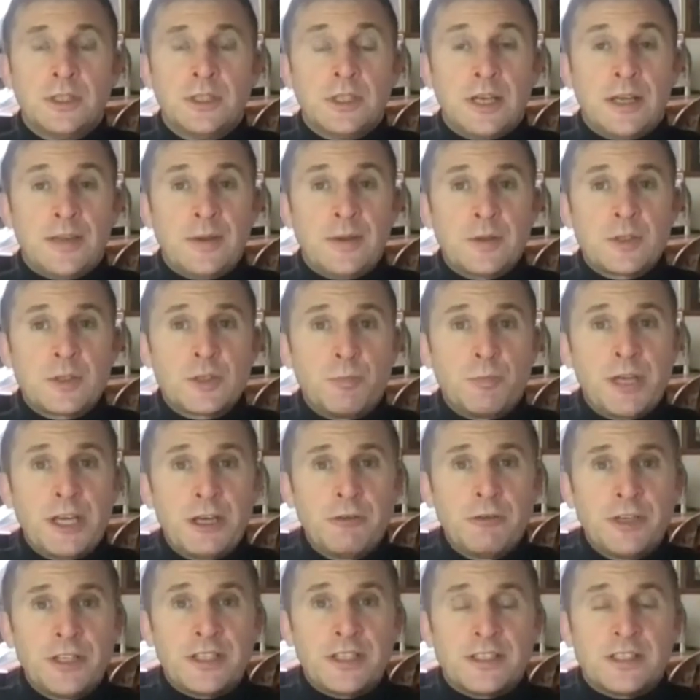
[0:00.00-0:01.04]
there was a
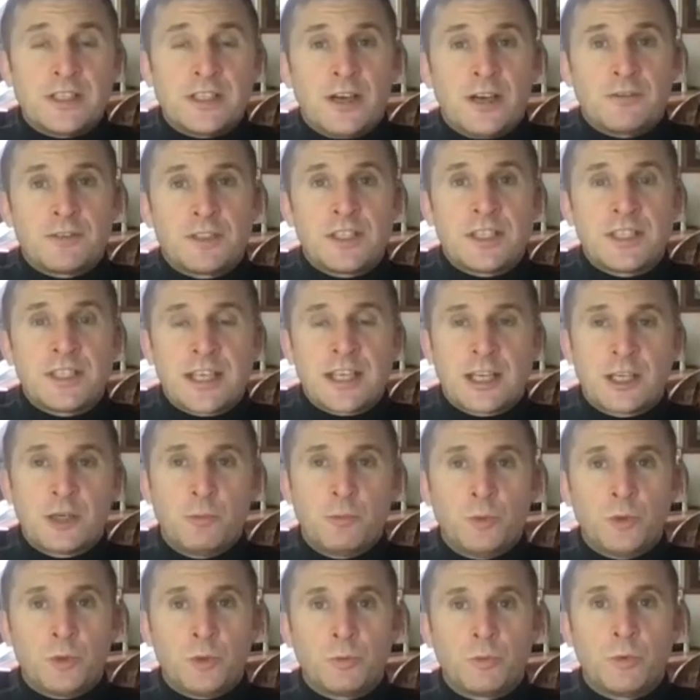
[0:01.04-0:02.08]
period after the Second
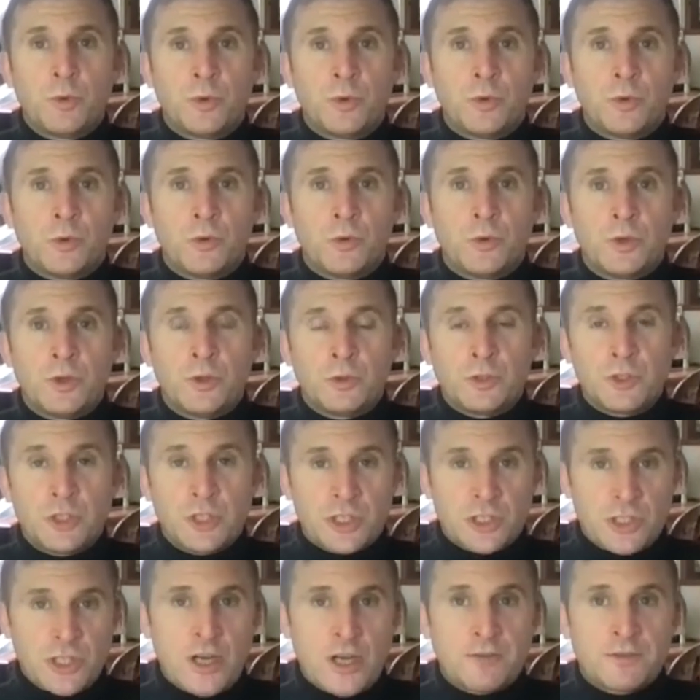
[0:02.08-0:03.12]
World War, or
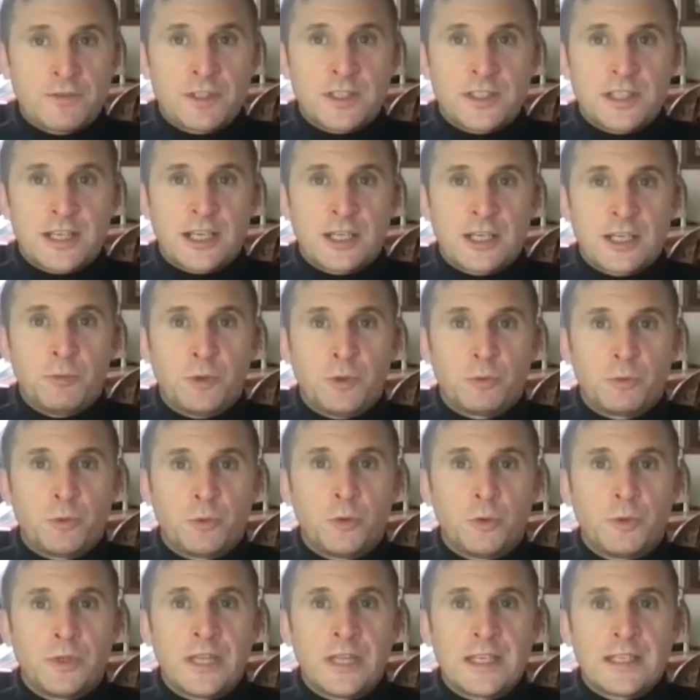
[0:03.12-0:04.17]
just after the Second World
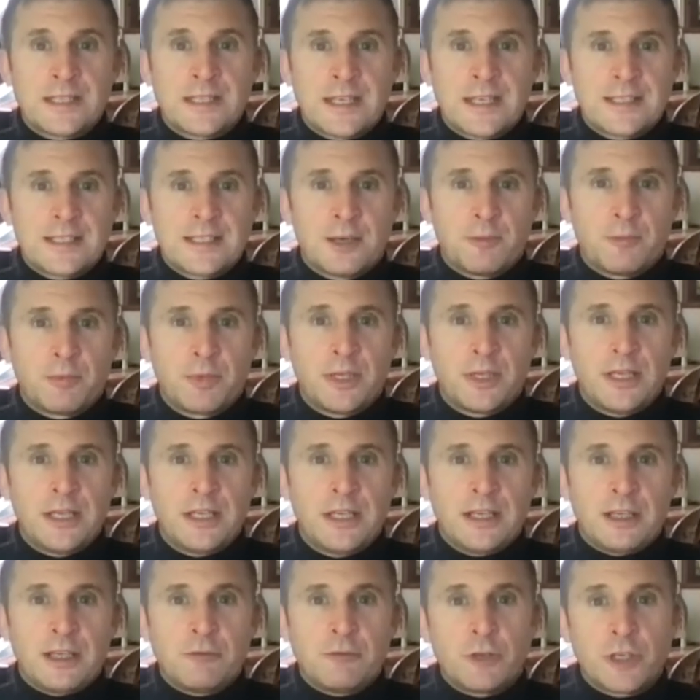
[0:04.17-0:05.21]
War, when they set up
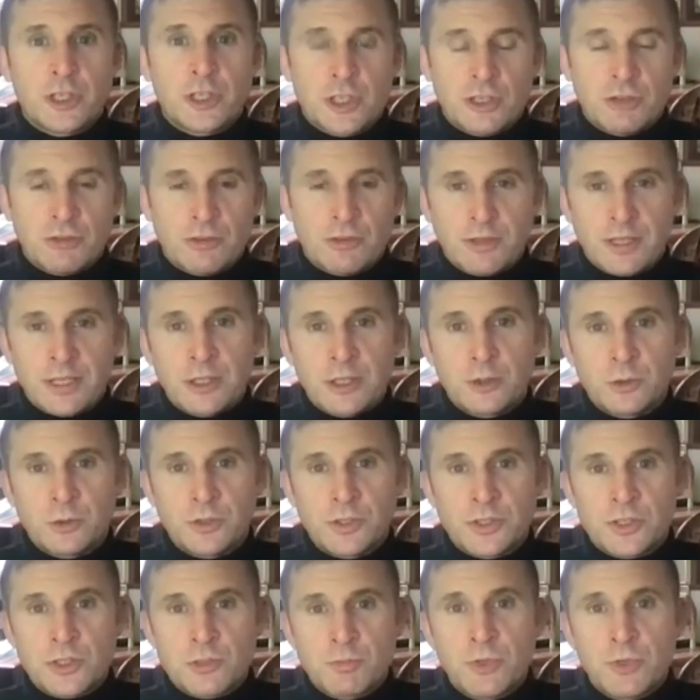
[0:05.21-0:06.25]
in Russia a thing called
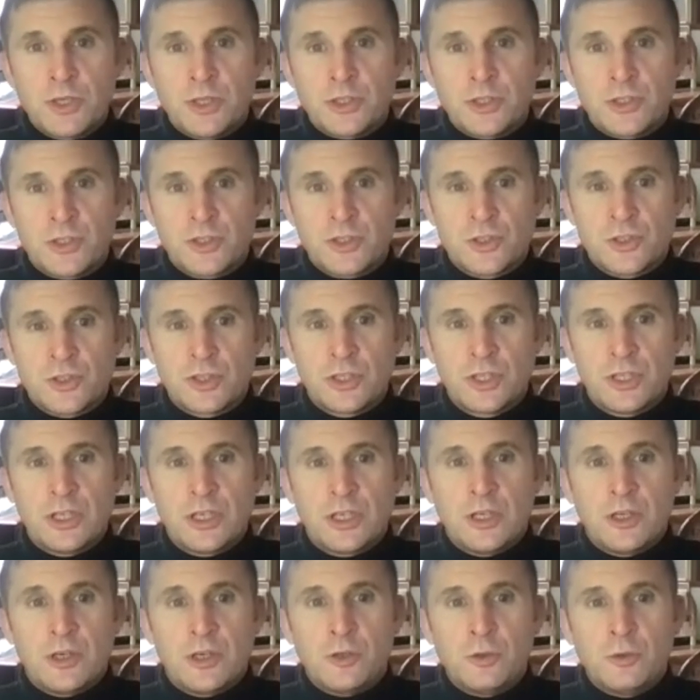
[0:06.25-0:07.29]
the Smersh,
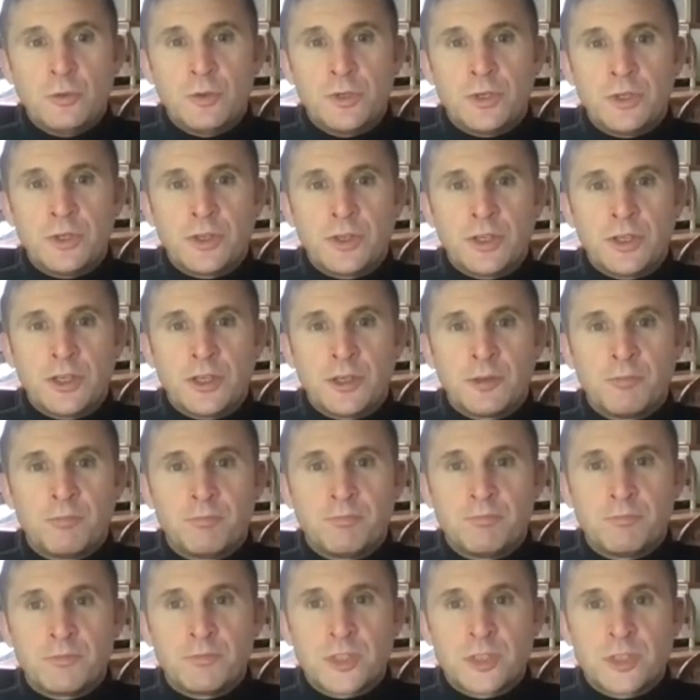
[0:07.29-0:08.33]
who were the
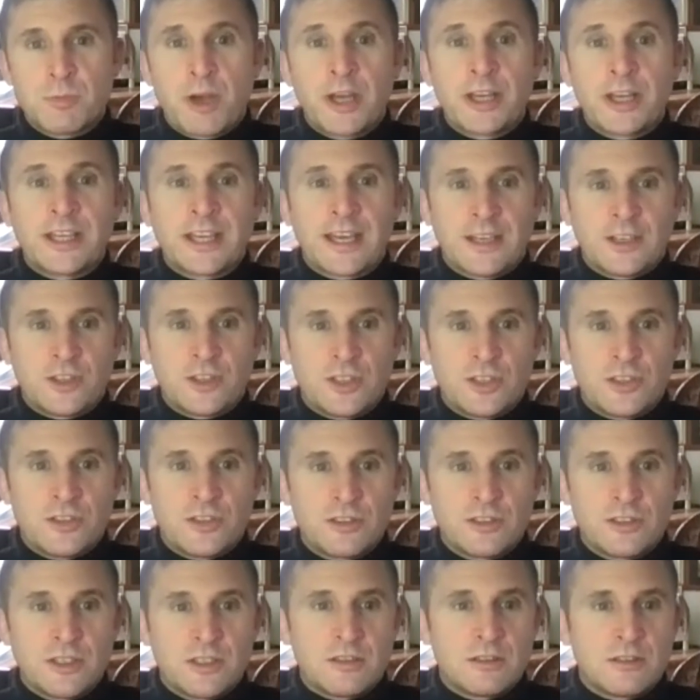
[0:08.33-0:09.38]
spy
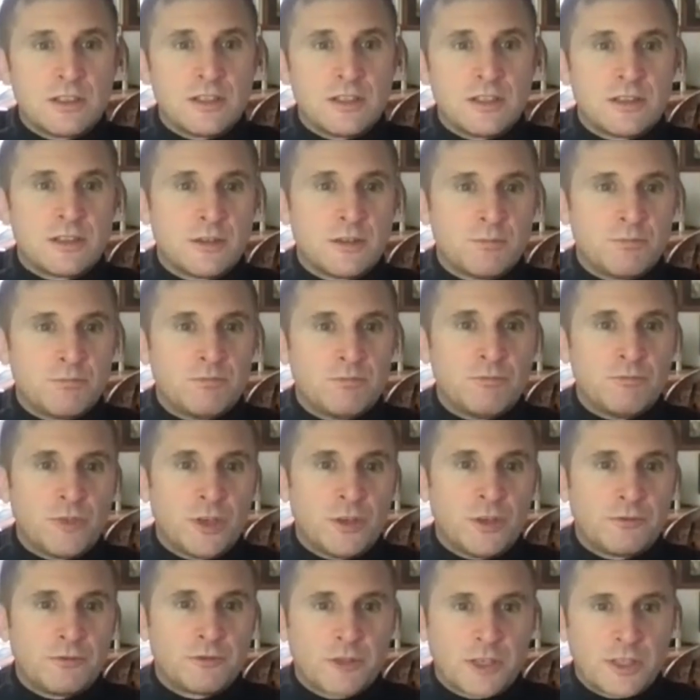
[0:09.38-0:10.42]
catchers, is the
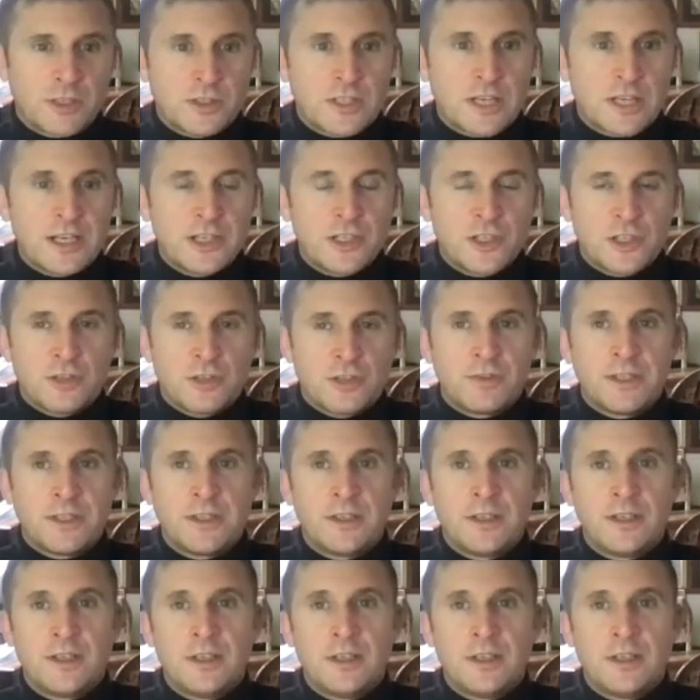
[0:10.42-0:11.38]
rough translation of it.